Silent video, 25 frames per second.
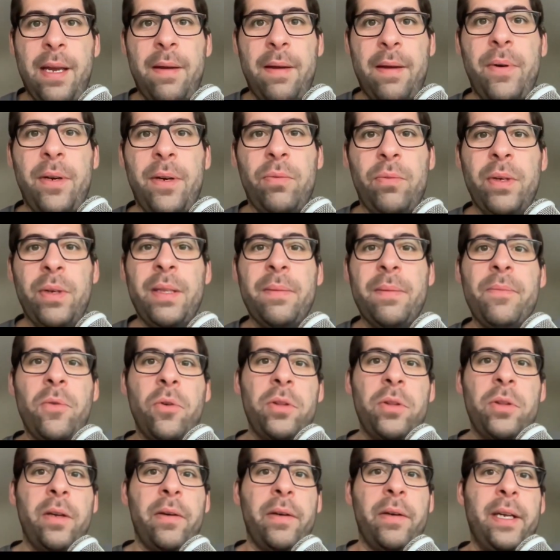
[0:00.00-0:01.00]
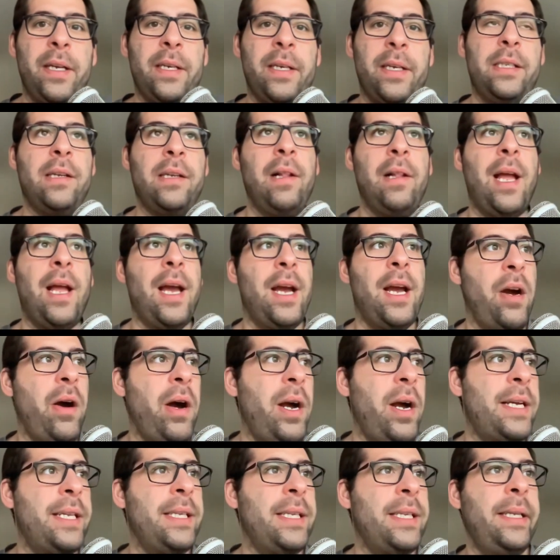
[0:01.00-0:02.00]
But what I'm wondering is
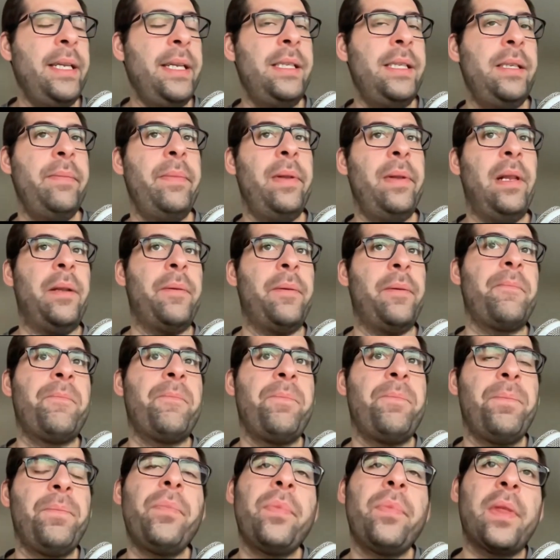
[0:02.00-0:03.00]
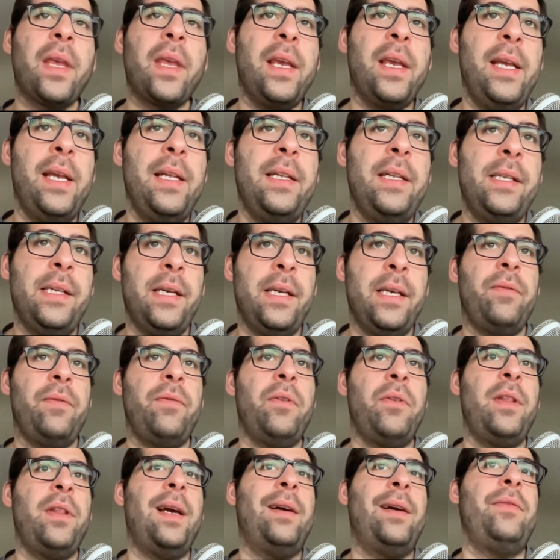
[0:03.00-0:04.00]
how accessible is it
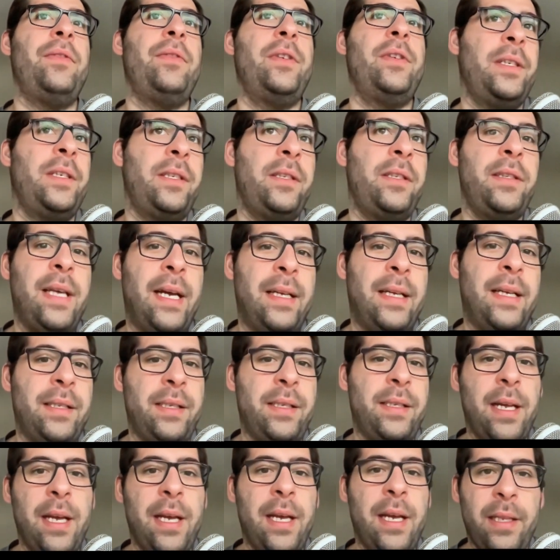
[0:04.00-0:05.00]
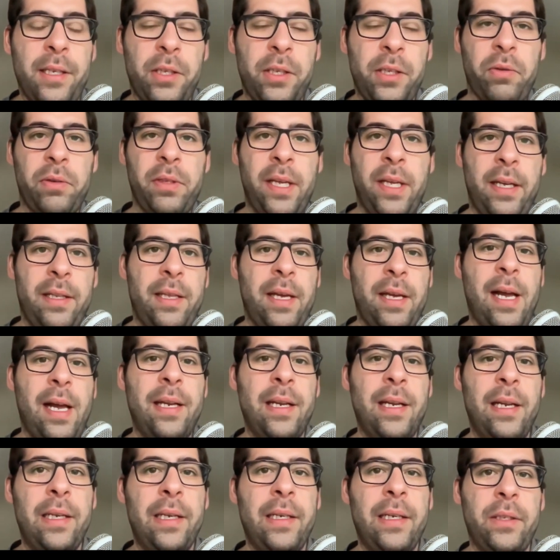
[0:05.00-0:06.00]
for the average data scientist or data
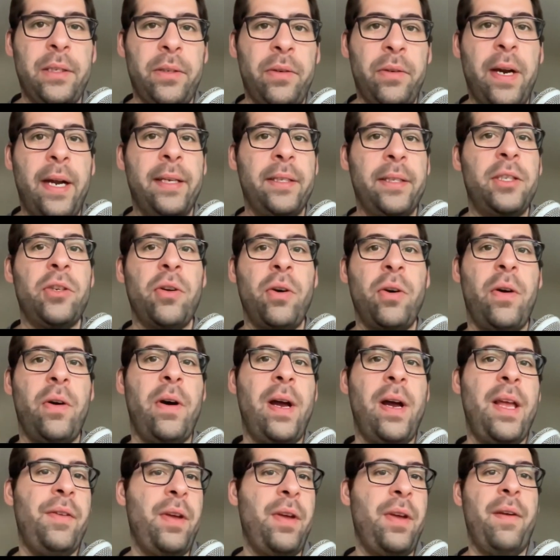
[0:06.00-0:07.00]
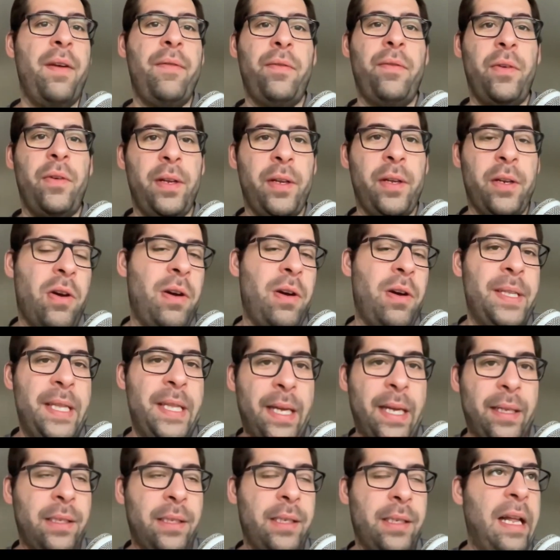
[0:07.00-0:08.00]
analyst, right? So I'm a
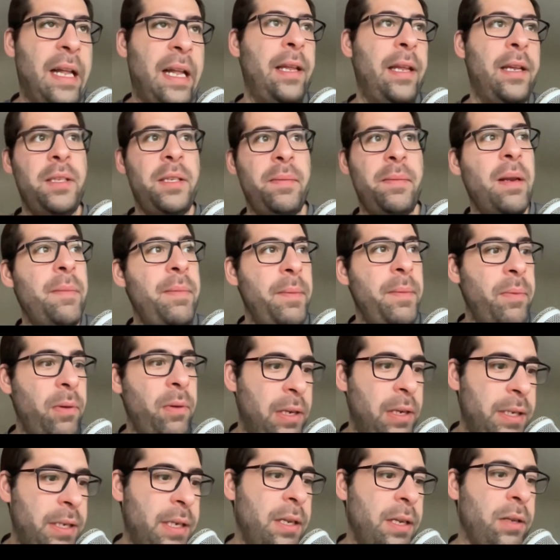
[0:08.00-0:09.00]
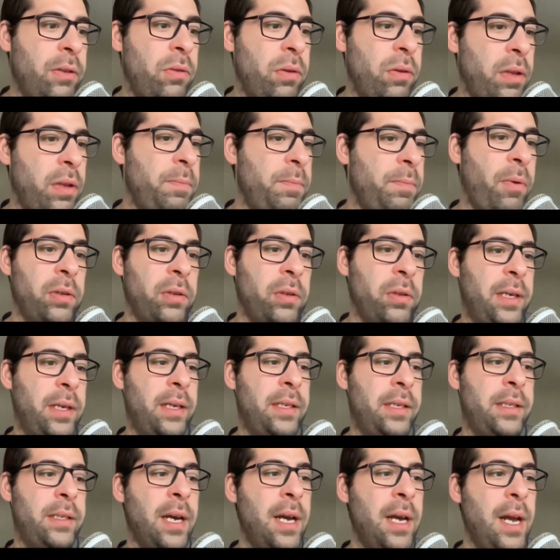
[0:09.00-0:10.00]
data scientist. Many people listening to this
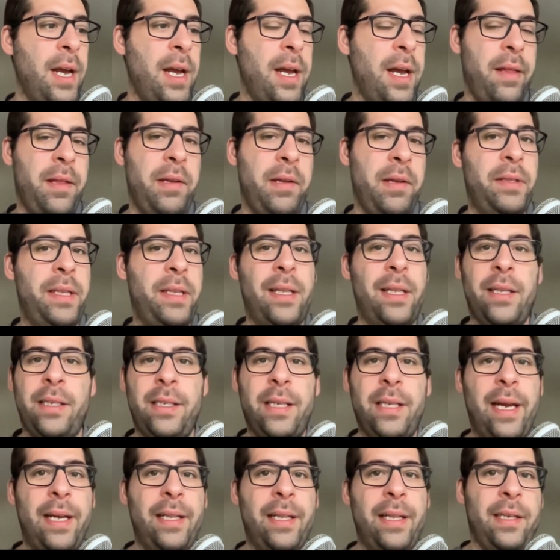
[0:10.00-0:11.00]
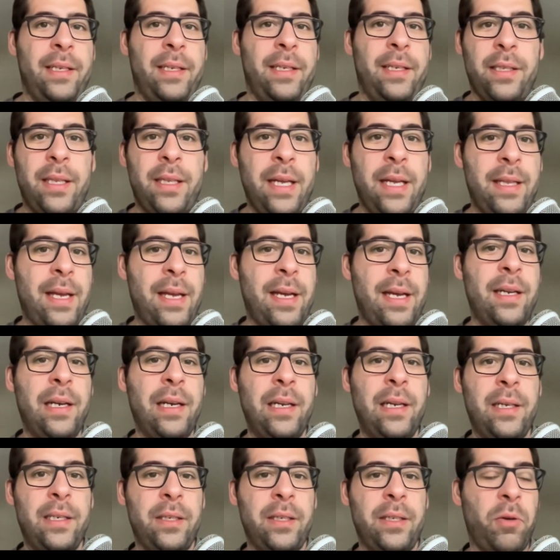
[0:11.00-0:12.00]
podcast, they're data scientists, data
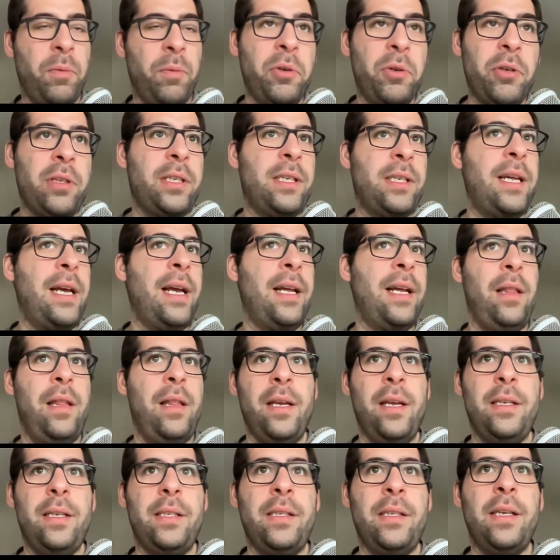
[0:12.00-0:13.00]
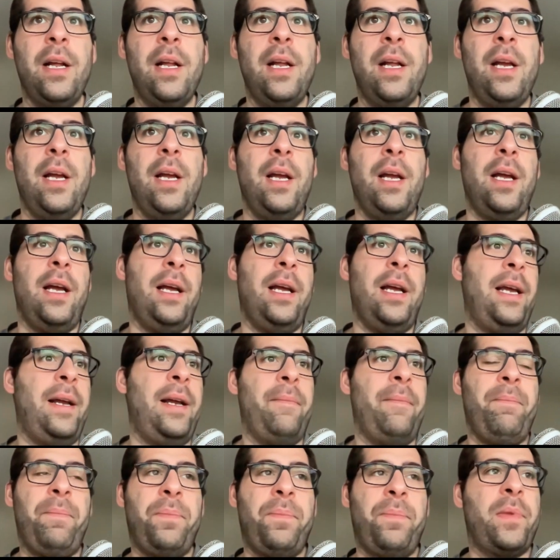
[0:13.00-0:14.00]
analysts, computer scientists.
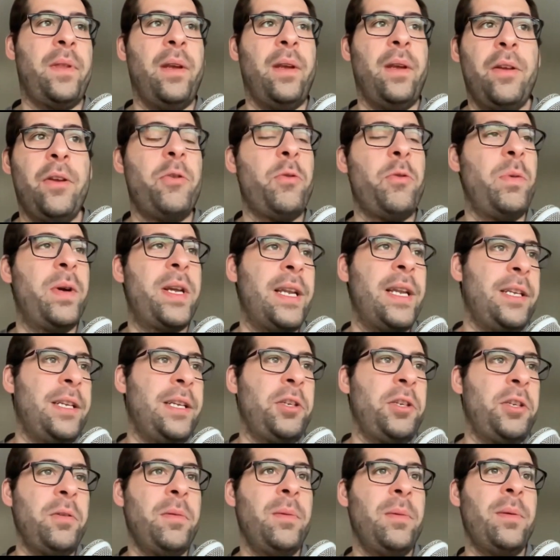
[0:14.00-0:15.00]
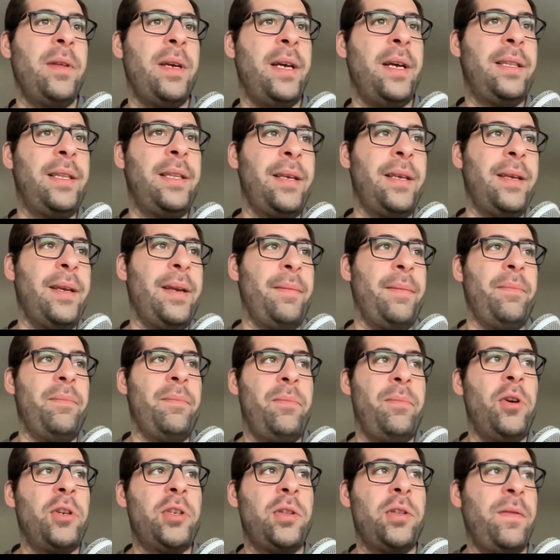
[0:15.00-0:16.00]
We can assume that
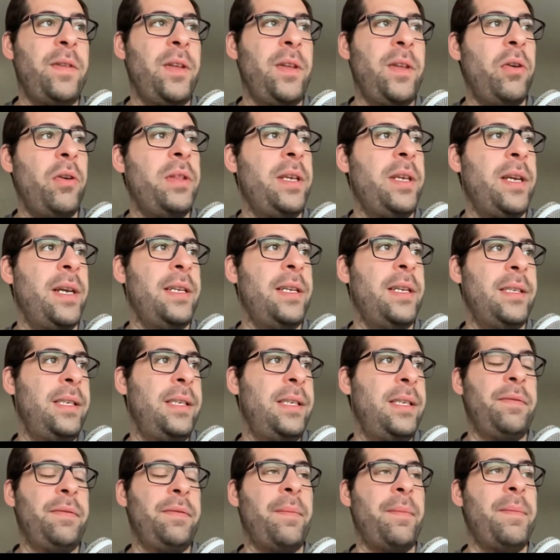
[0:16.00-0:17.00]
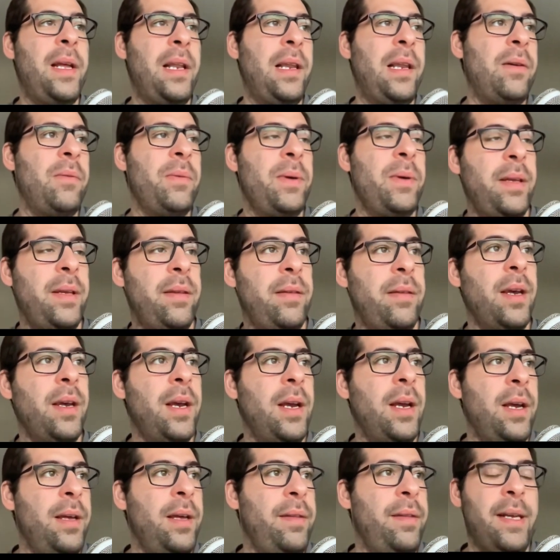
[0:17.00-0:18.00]
most of the audience is familiar with
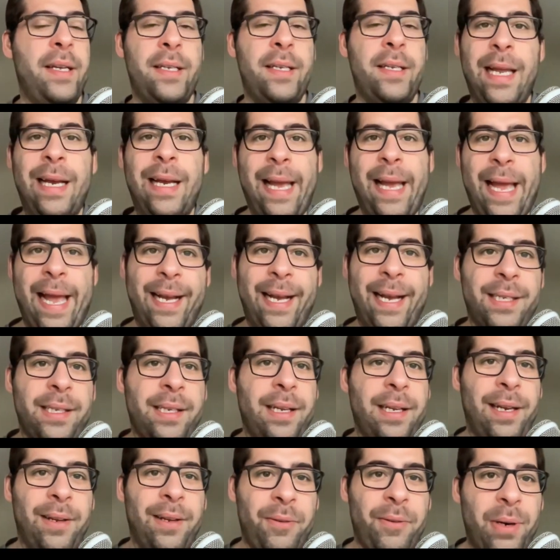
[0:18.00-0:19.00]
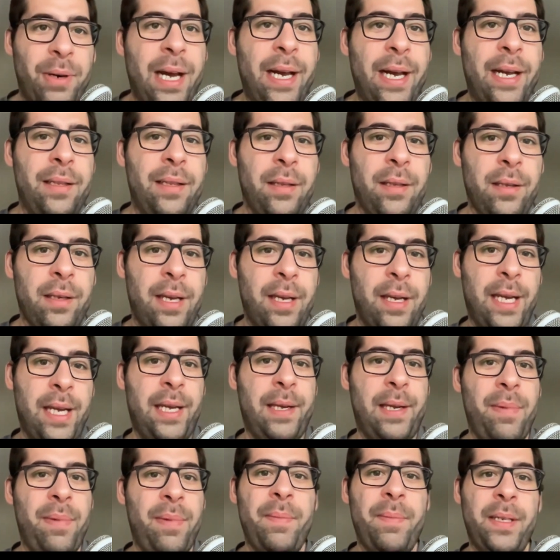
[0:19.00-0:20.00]
things like Excel, right?
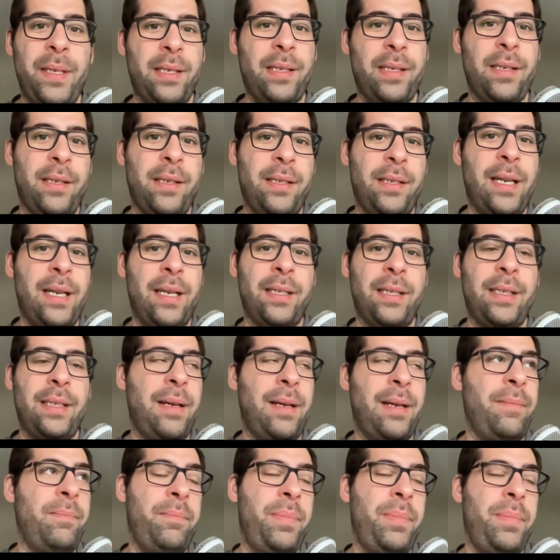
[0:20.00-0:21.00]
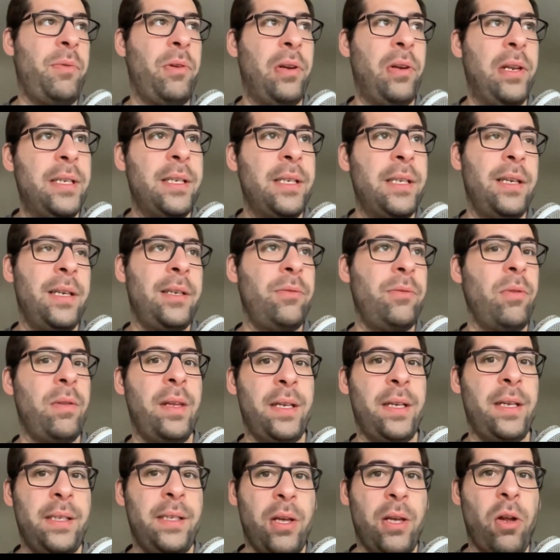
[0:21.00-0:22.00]
Maybe some people listening to
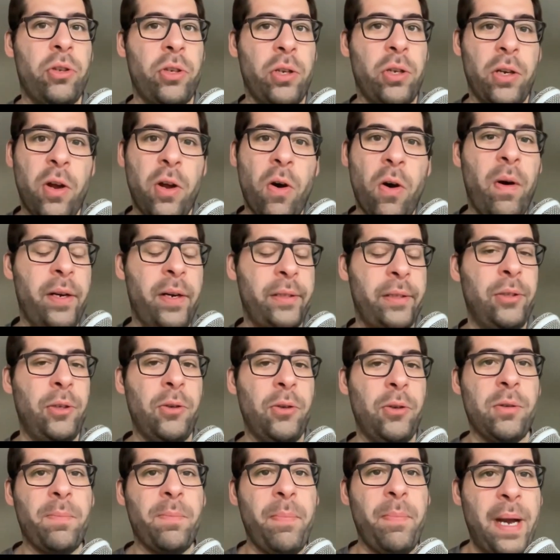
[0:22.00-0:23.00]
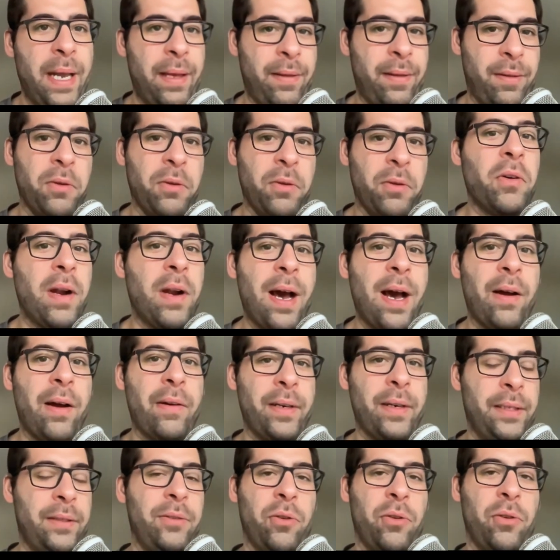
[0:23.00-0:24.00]
this, they also know how to use Python or
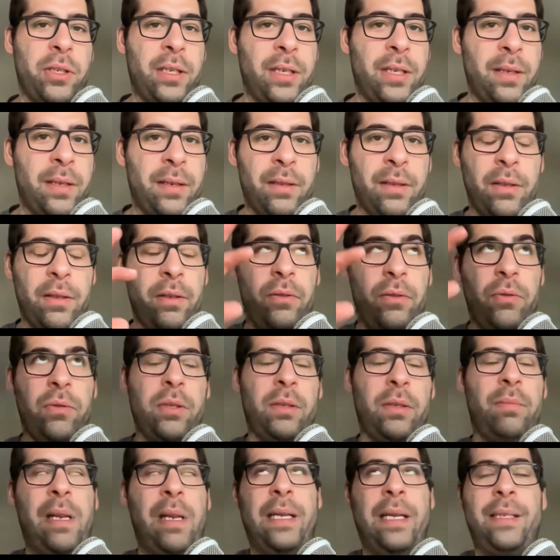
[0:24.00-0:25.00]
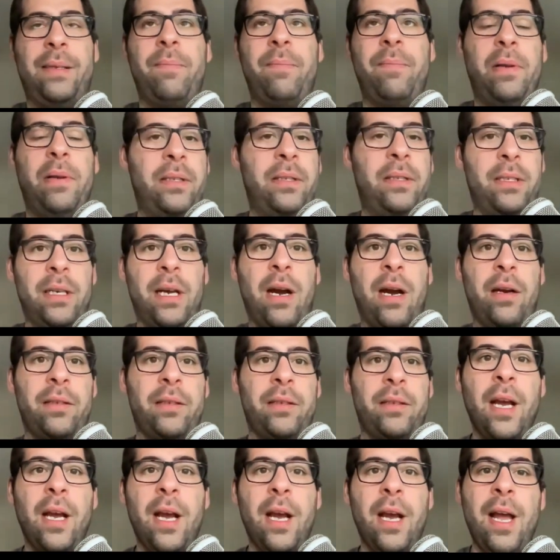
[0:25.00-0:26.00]
R and do some like simple
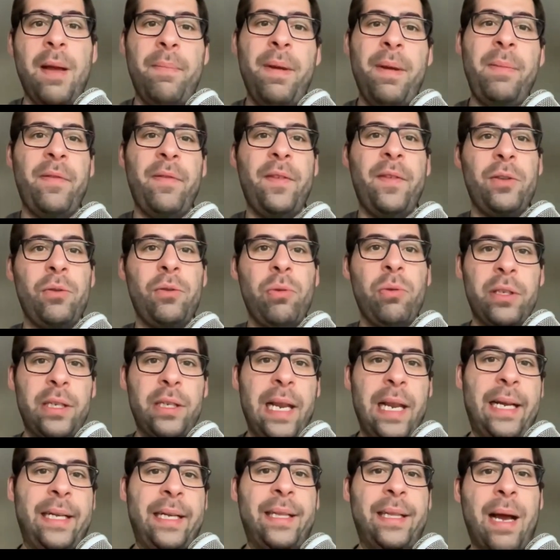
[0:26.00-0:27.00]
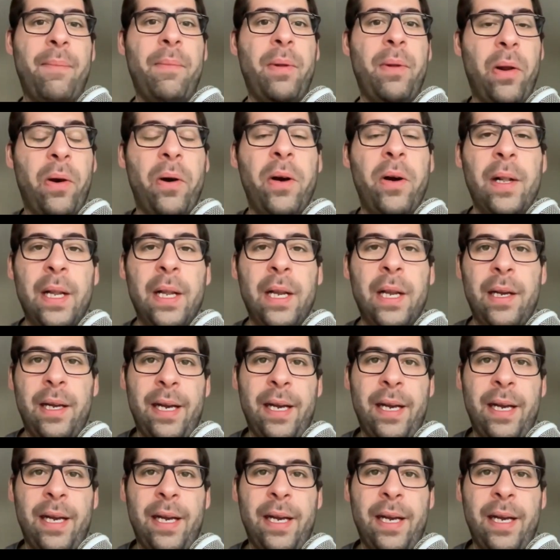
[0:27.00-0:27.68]
charts, maybe even tools like Tableau.